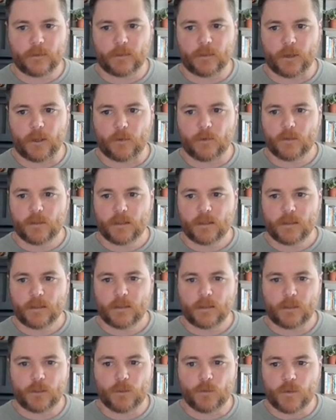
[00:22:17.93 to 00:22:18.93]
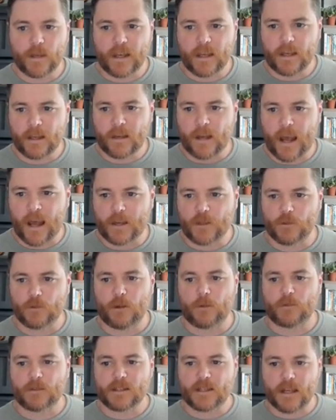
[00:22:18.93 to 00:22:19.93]
you know, you can add your
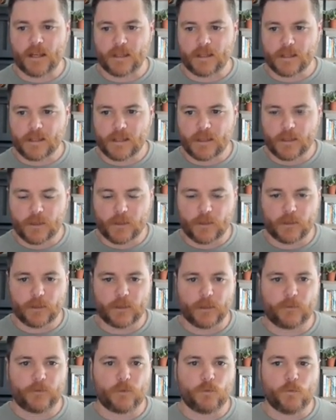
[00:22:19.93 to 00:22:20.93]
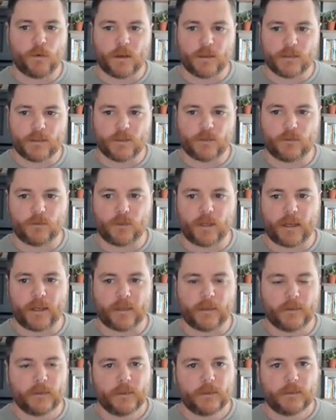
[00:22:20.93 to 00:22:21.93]
own settings here if you want to,
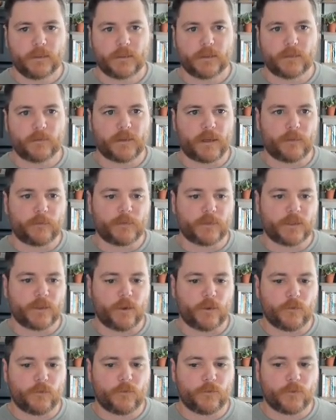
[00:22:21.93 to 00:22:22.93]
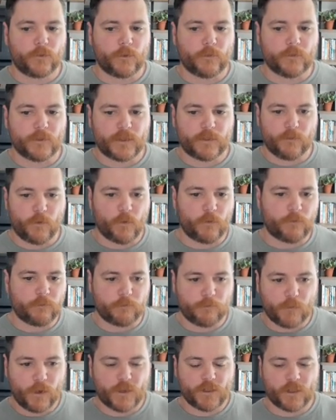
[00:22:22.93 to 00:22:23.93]
like sometimes, you know, for a
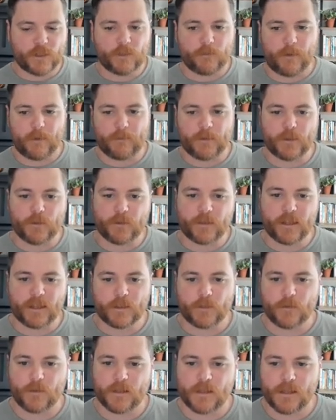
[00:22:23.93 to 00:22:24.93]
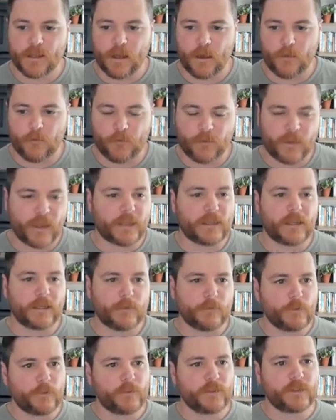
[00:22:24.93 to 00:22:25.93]
bespoke project, you might be doing that sort of stuff. That
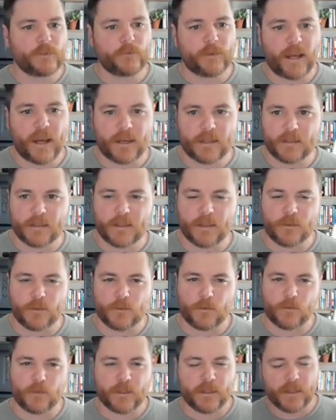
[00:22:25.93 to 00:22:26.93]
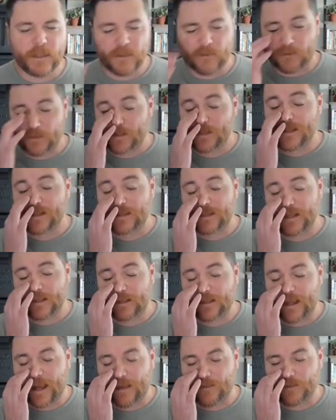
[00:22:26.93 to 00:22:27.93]
does move into React territory. I mean, it doesn't
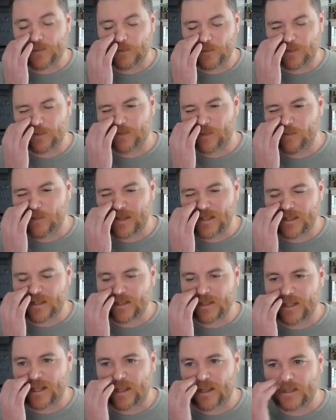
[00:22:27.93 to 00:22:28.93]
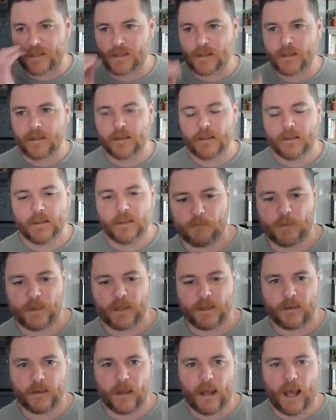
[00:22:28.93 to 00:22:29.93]
technically have to, but it basically does.
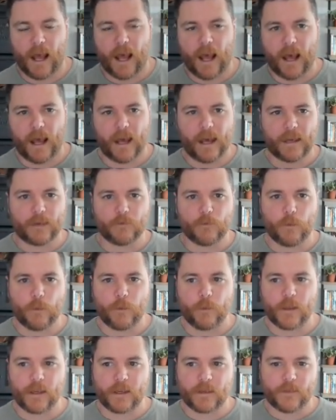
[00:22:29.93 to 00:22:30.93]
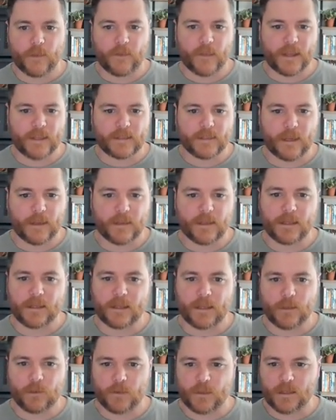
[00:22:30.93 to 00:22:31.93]
But I don't think that that's a thing
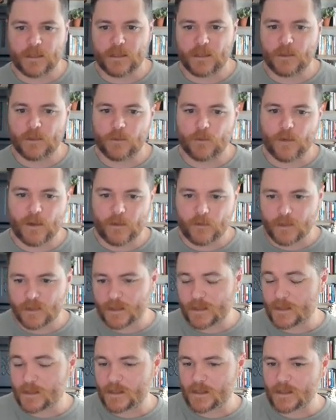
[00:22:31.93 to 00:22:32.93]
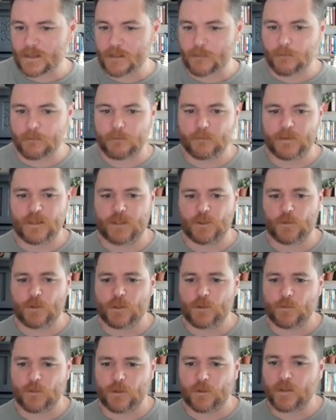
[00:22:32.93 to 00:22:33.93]
that you need to do. I don't think this is a
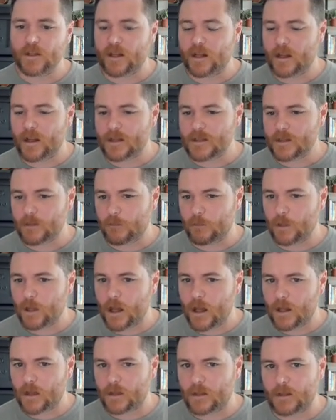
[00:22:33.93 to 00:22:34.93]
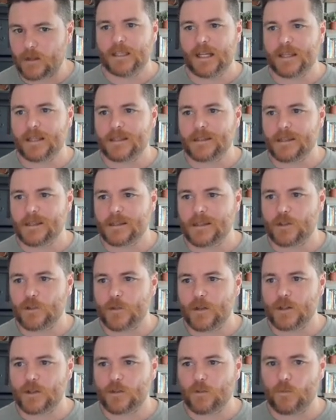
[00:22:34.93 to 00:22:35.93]
situation where you need a custom block. I think it's a
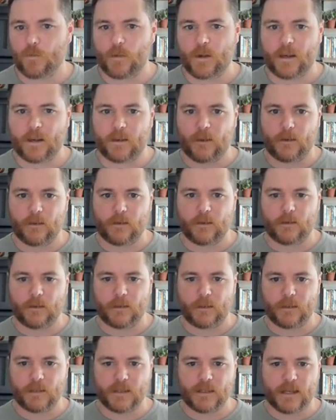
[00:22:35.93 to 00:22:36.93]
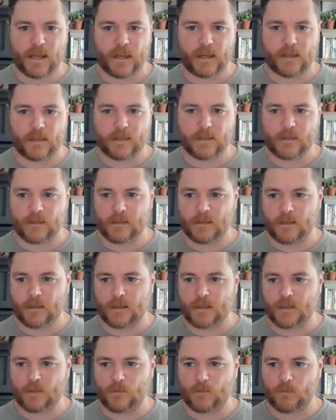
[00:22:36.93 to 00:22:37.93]
situation where a design
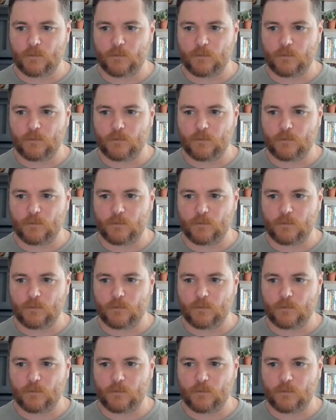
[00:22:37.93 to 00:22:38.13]
is